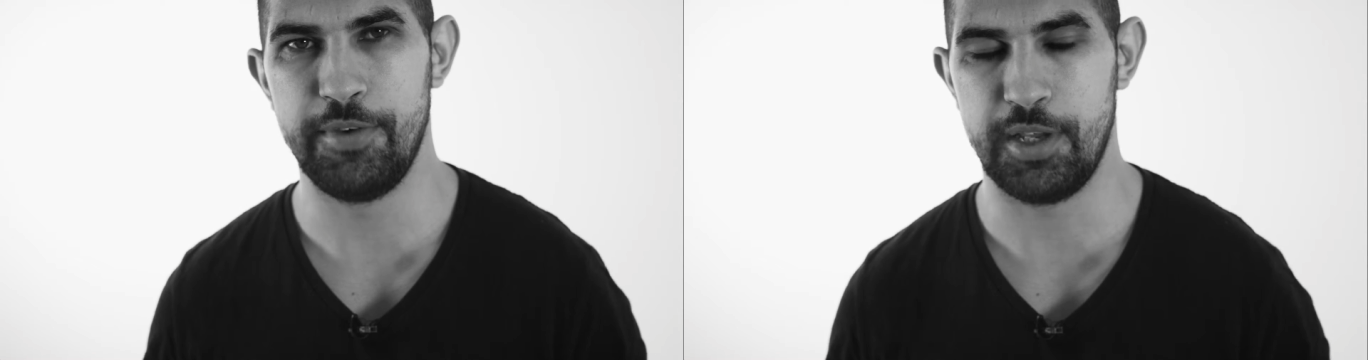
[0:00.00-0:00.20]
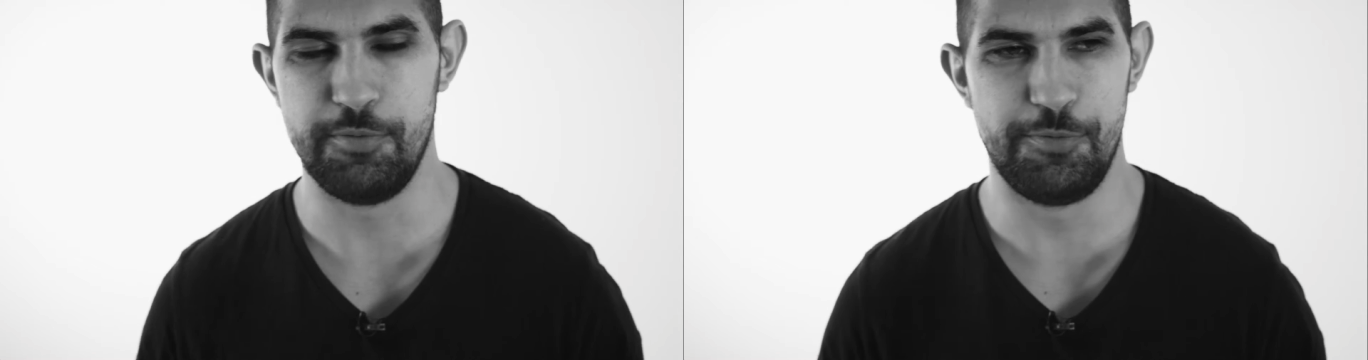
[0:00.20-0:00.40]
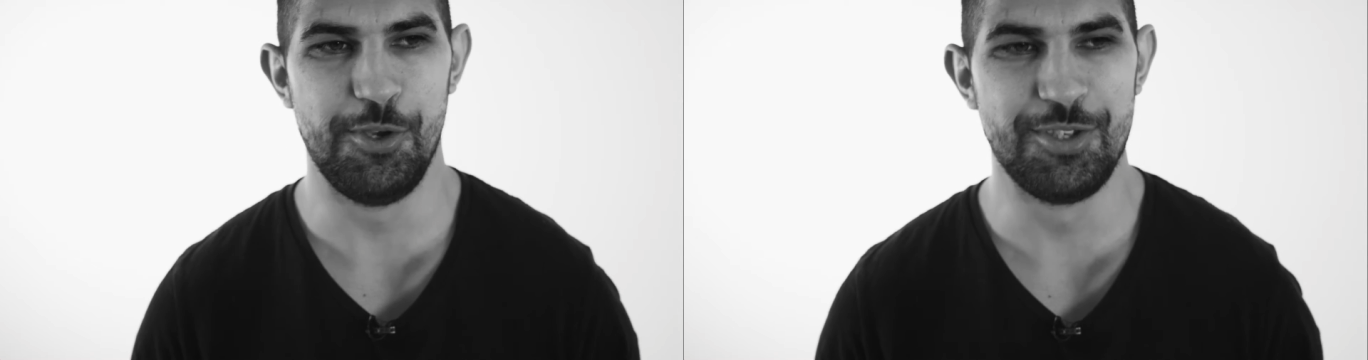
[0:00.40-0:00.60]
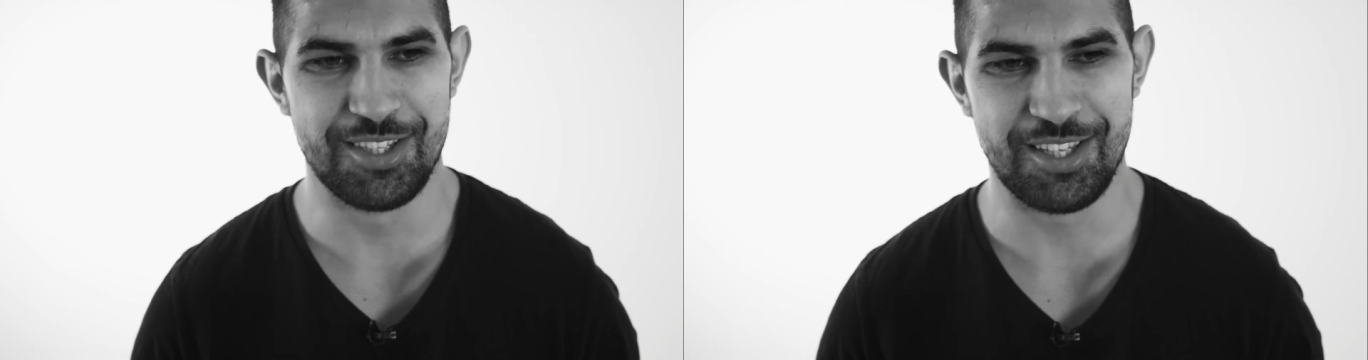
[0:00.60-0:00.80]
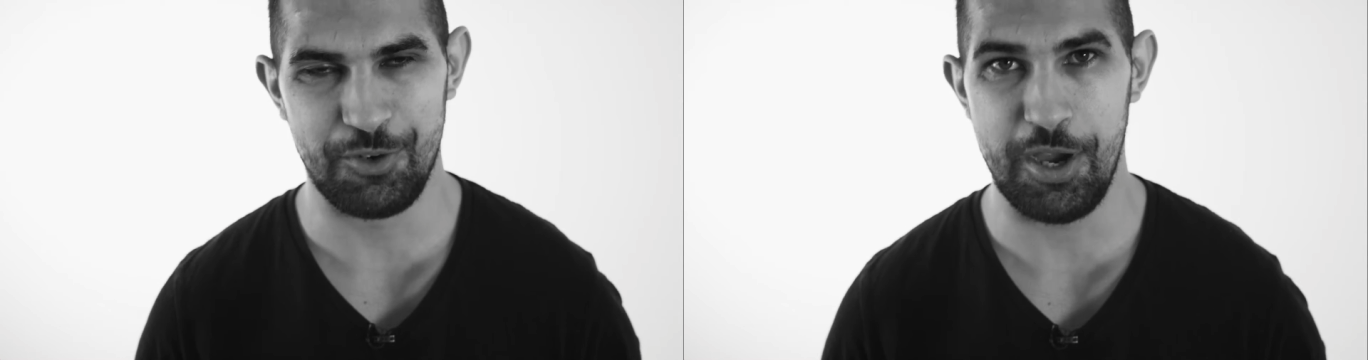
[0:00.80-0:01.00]
it
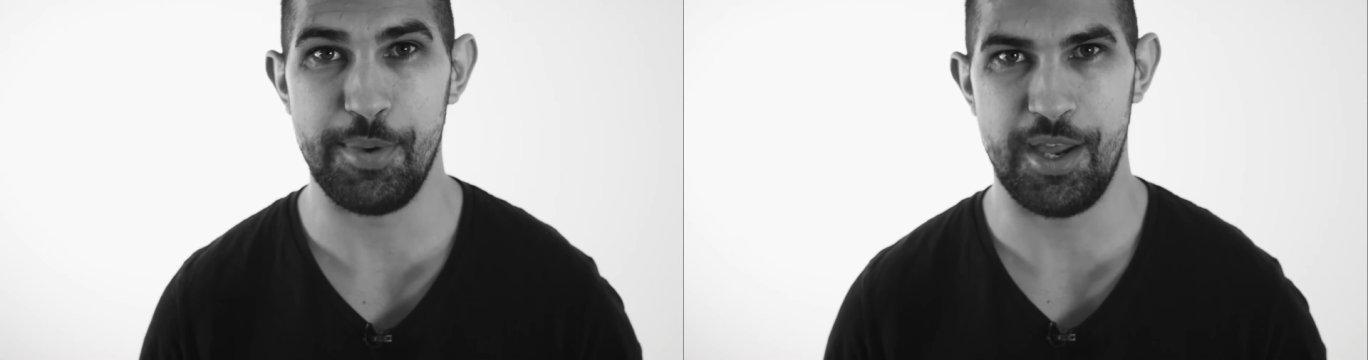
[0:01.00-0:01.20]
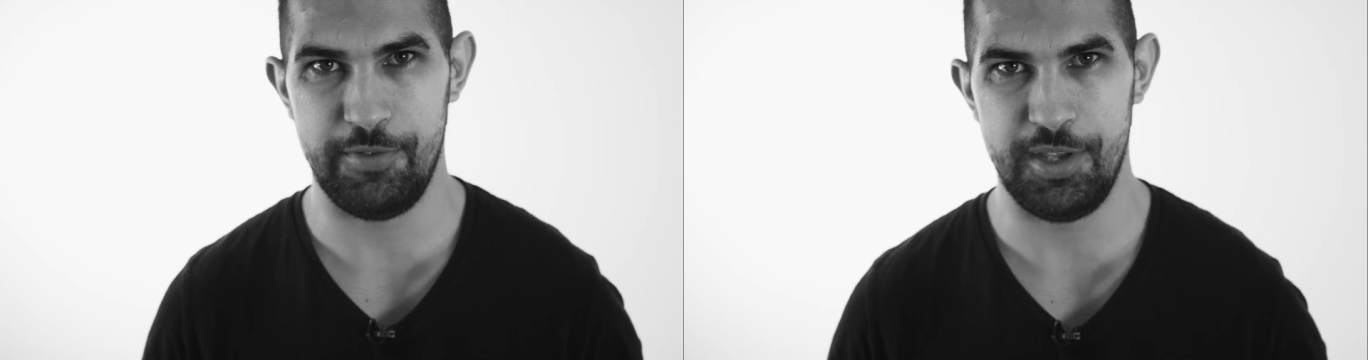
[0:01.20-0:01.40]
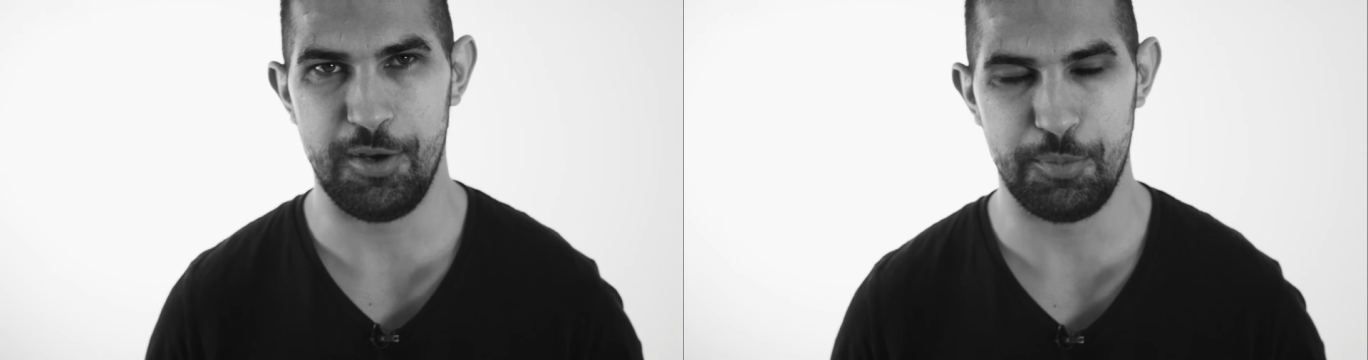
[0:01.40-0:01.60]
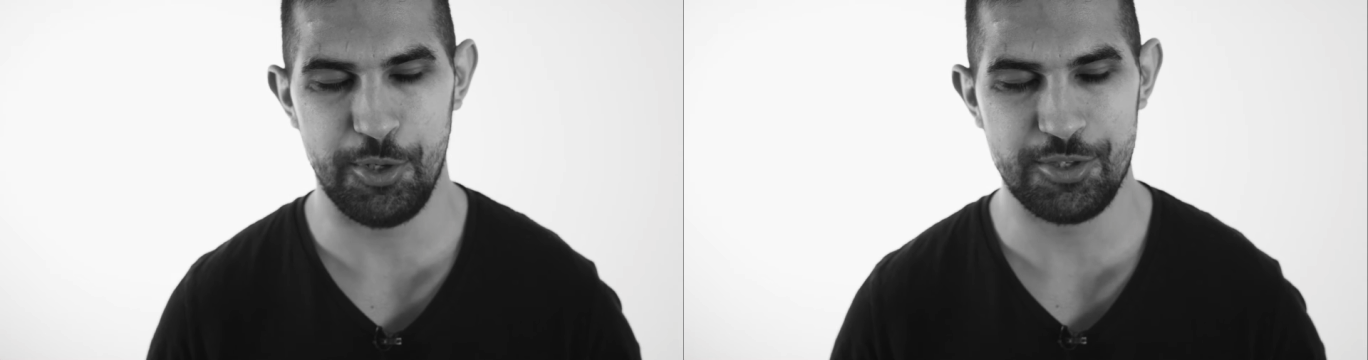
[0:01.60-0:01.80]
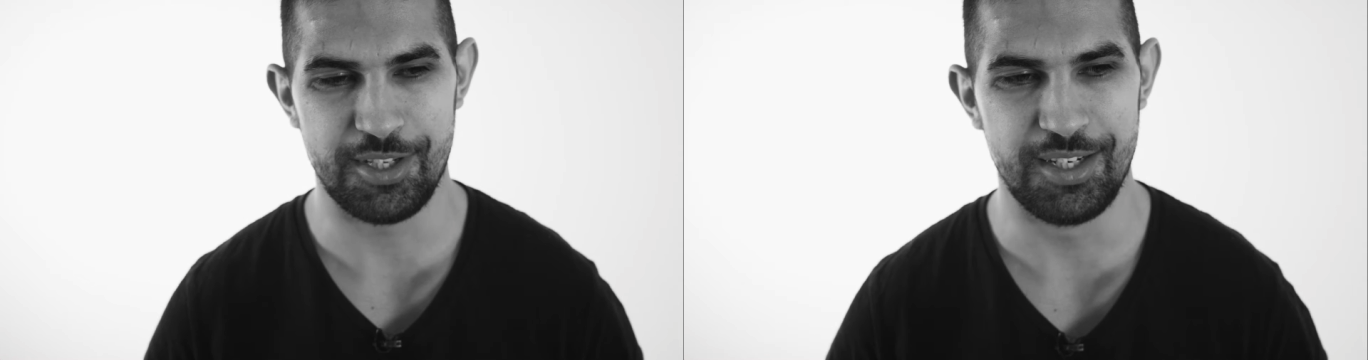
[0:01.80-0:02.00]
confuses the crap out of a young
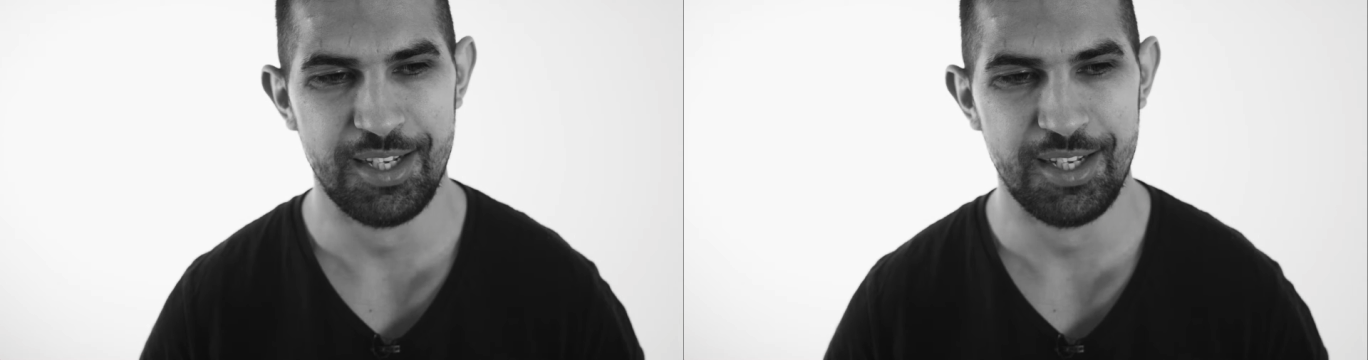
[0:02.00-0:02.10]
person.